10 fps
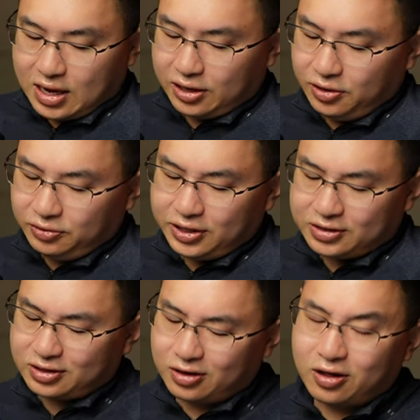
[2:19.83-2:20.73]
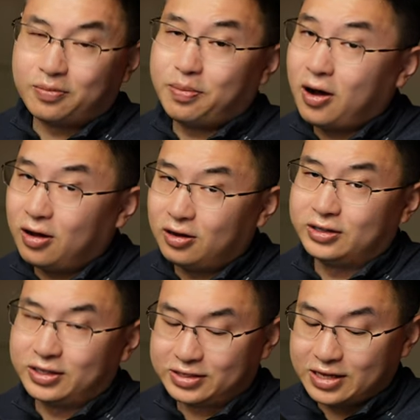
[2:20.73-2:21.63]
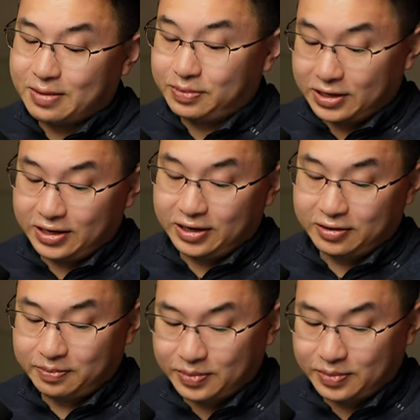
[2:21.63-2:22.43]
I know there's a lot of politics at play here,